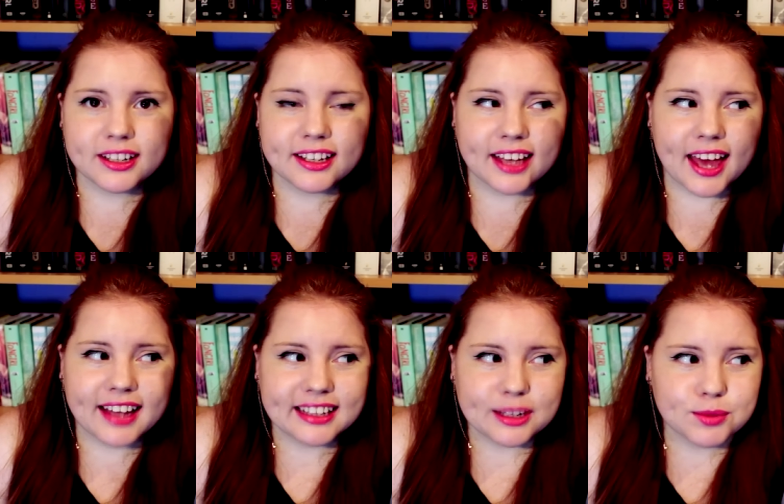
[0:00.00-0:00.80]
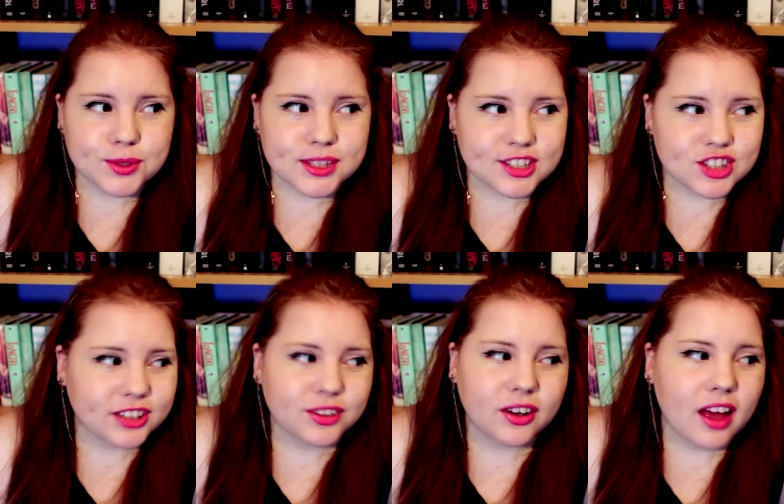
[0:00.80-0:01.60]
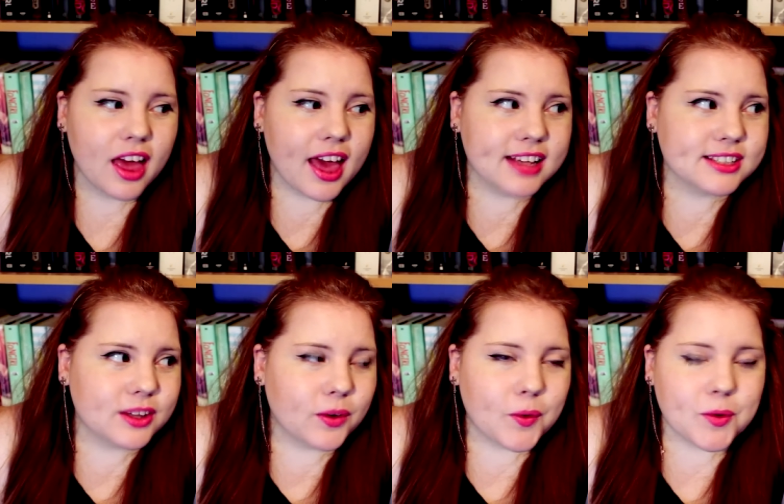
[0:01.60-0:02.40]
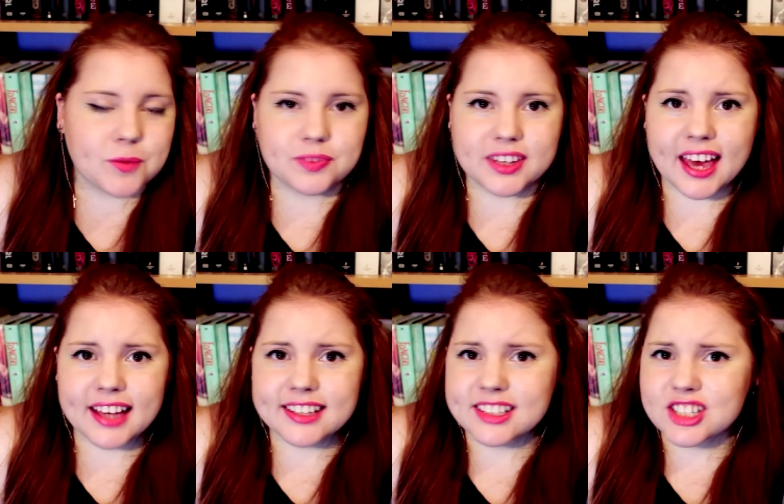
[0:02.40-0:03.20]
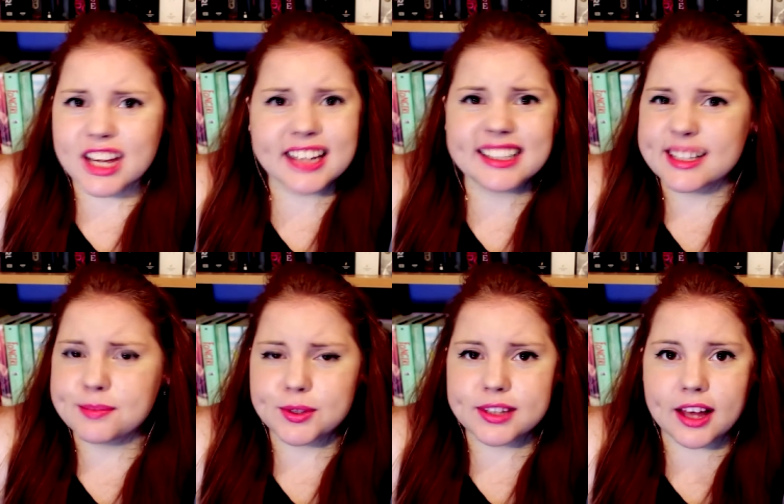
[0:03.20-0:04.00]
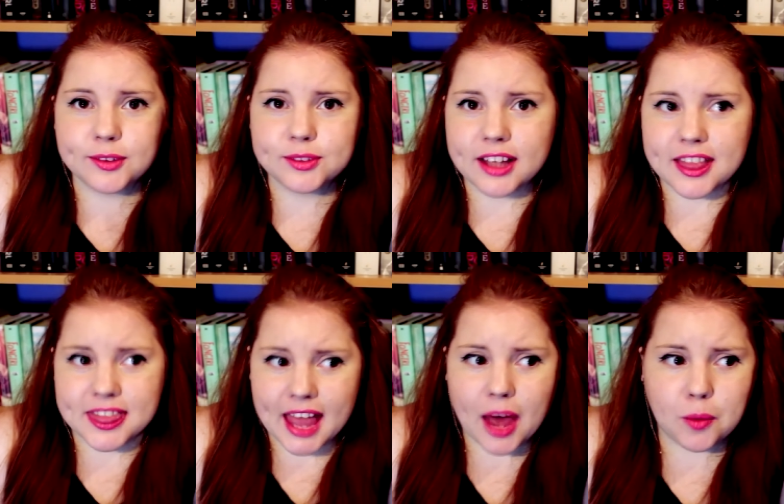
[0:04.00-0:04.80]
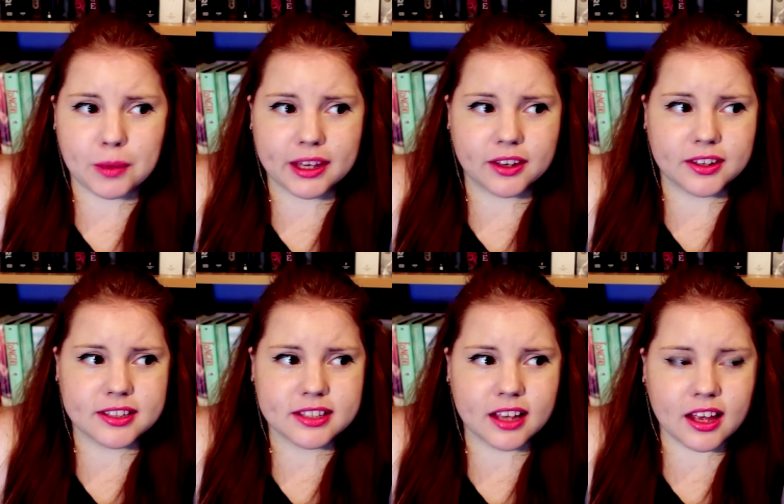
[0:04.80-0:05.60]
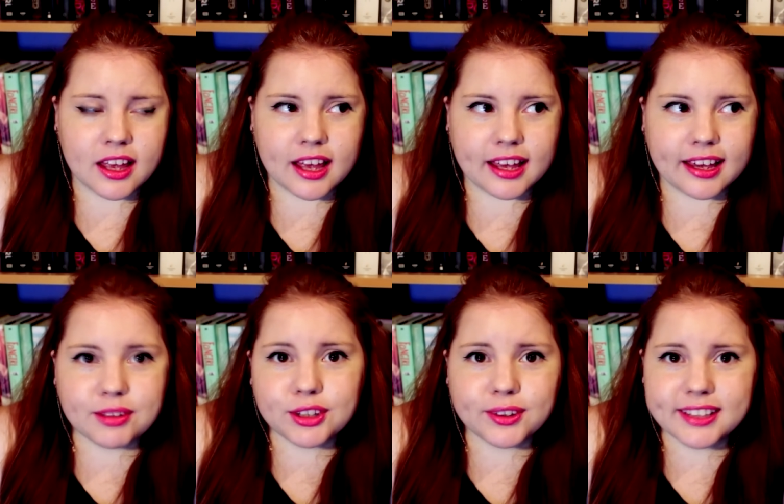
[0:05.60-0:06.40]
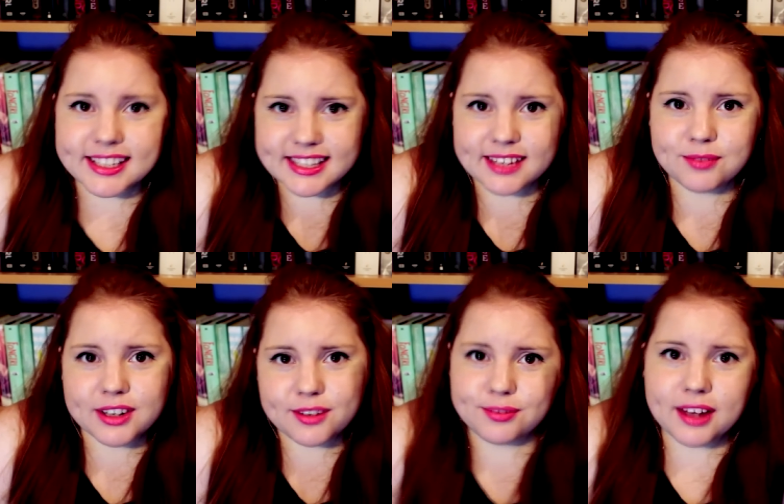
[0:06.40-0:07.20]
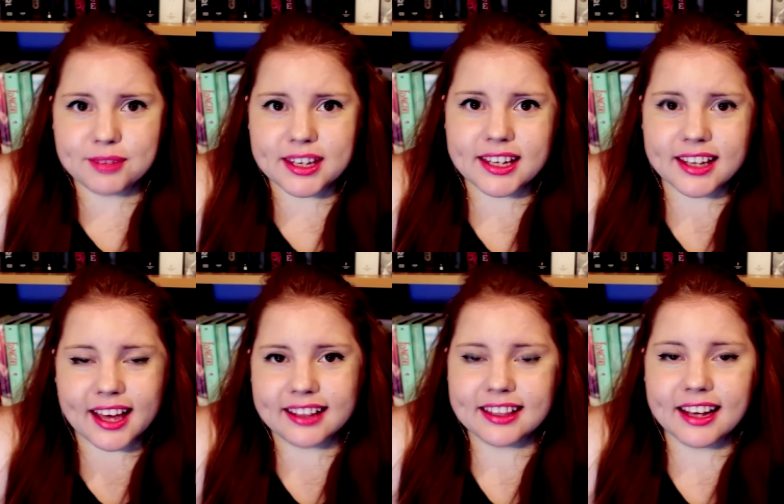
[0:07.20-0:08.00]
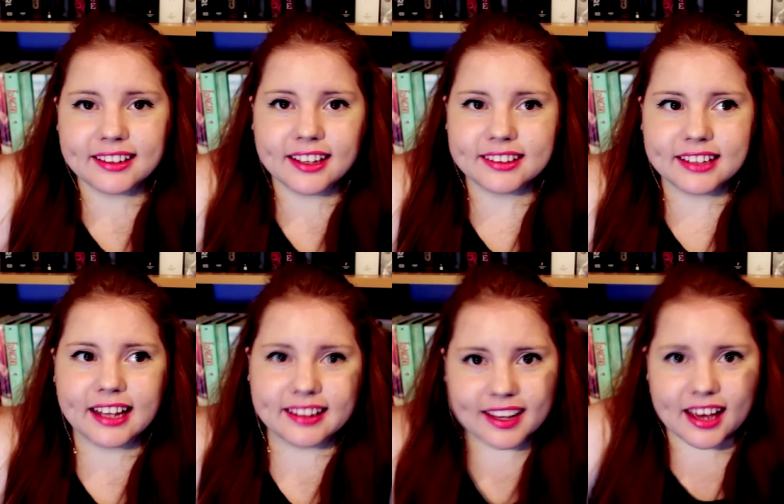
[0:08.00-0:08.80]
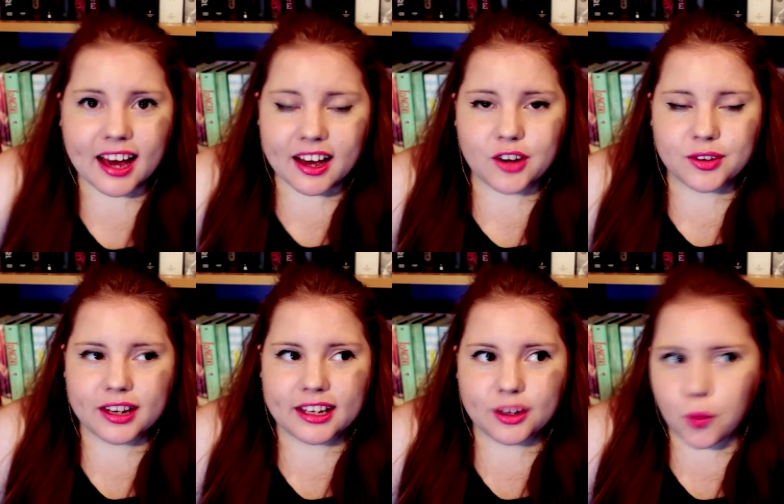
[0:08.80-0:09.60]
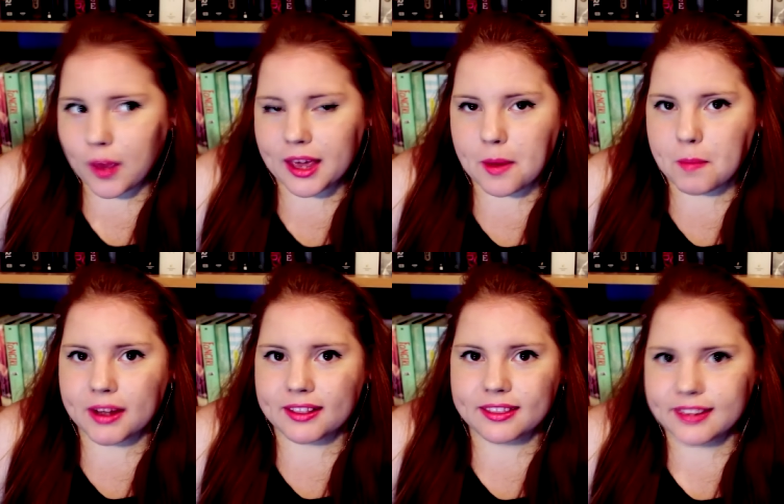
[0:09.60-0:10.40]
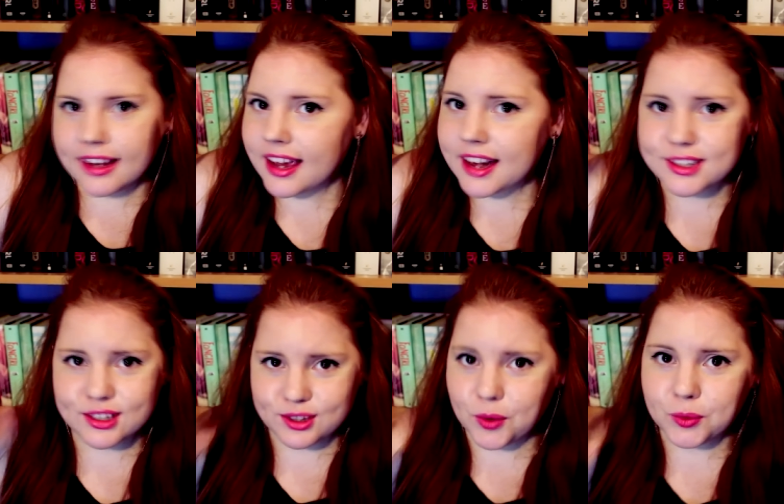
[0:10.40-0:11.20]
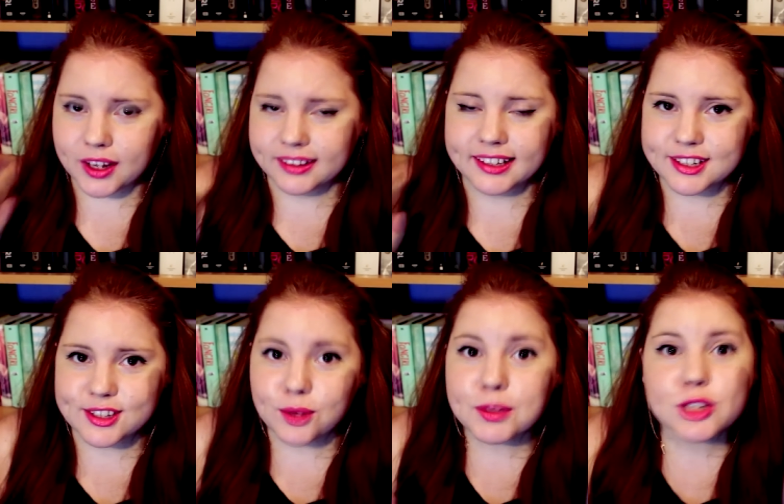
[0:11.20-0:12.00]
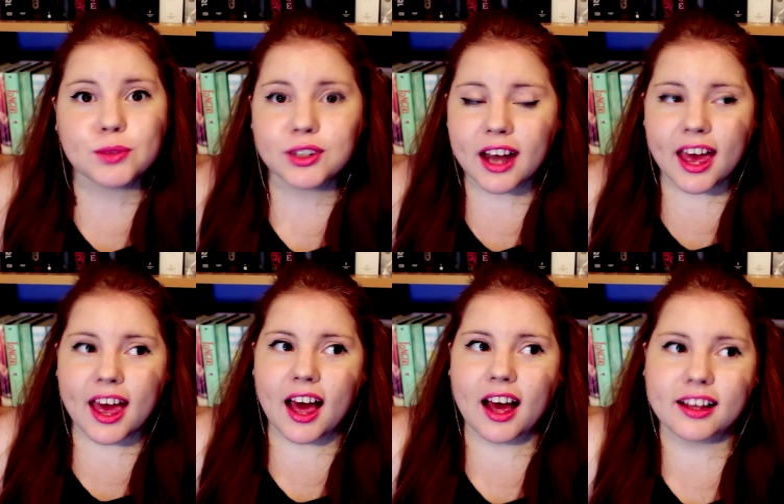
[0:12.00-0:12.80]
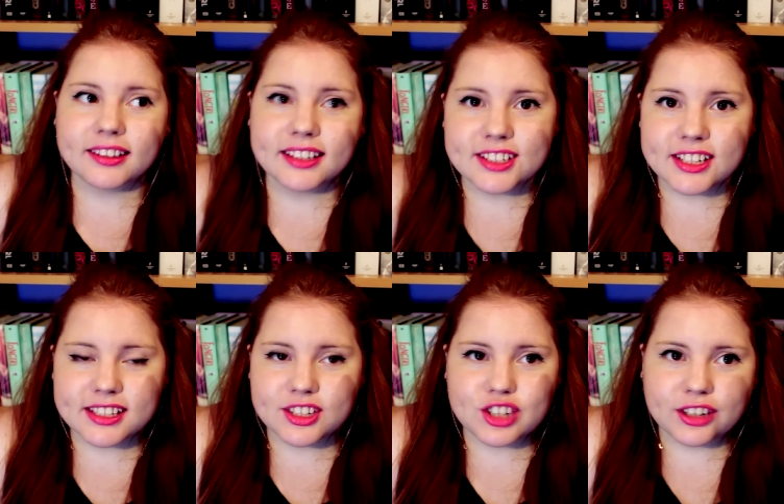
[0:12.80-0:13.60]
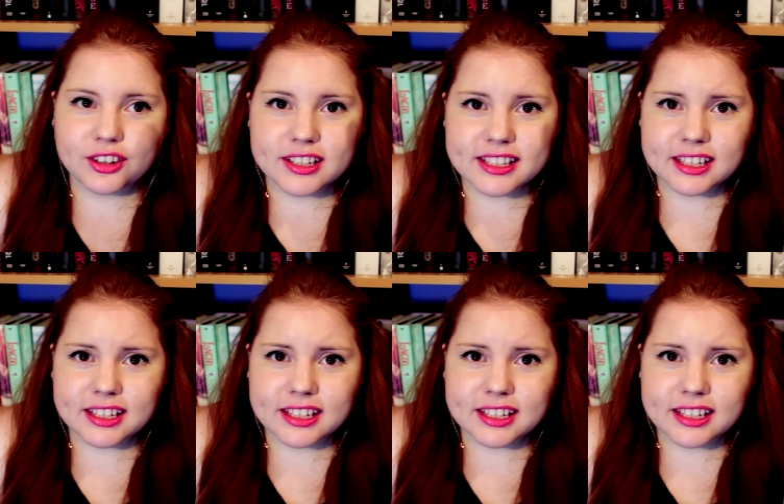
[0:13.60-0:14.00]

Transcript: reading and in books in general. So yeah, check these books out now, because even though they seem very fluffy and light-hearted, they are in a way, but they are so not. They are so much more than just the general